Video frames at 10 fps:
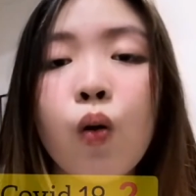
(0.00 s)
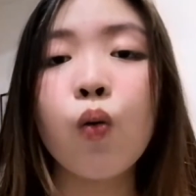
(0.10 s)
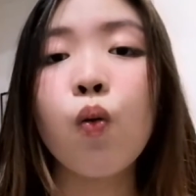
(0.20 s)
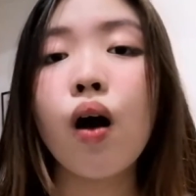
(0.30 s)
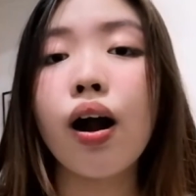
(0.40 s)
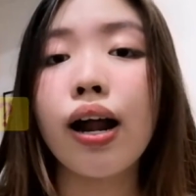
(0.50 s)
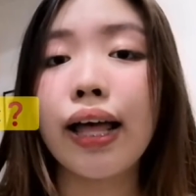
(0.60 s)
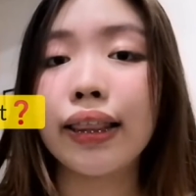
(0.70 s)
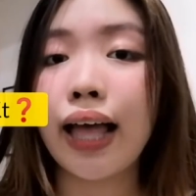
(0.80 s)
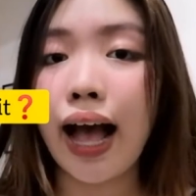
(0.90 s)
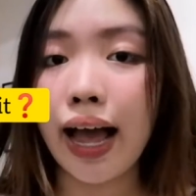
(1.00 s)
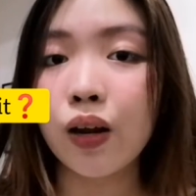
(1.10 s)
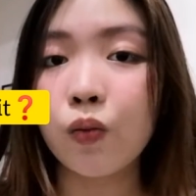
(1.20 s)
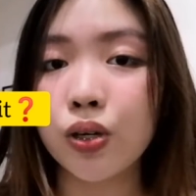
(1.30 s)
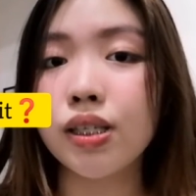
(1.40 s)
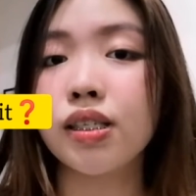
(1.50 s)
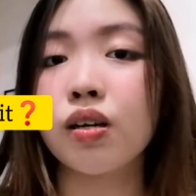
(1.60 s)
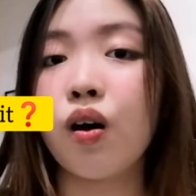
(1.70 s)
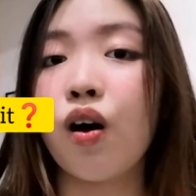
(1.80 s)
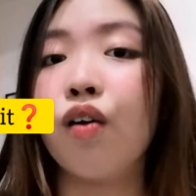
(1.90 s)
who are at high risk
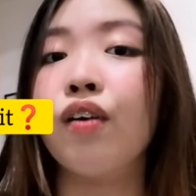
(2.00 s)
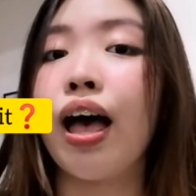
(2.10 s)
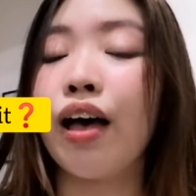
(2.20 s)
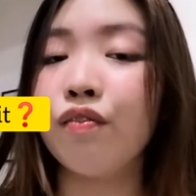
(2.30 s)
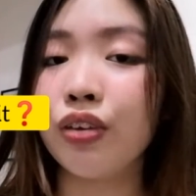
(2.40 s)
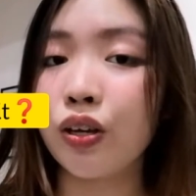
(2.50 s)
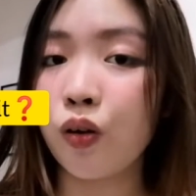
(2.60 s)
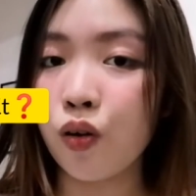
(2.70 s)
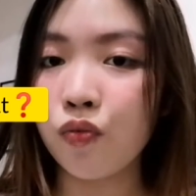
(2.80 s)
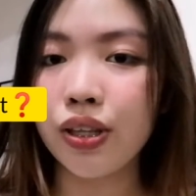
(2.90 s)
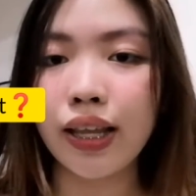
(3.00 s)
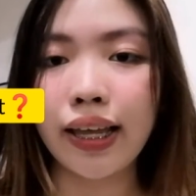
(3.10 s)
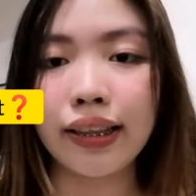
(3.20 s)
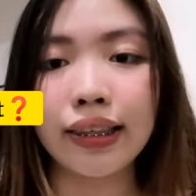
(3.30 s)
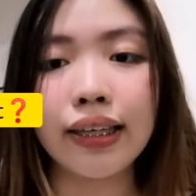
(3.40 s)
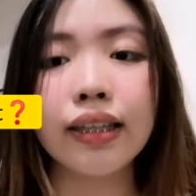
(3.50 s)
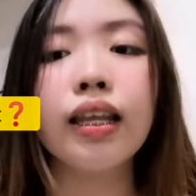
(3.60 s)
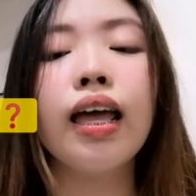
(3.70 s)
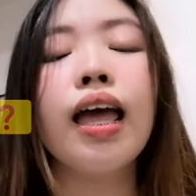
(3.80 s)
of having COVID-19,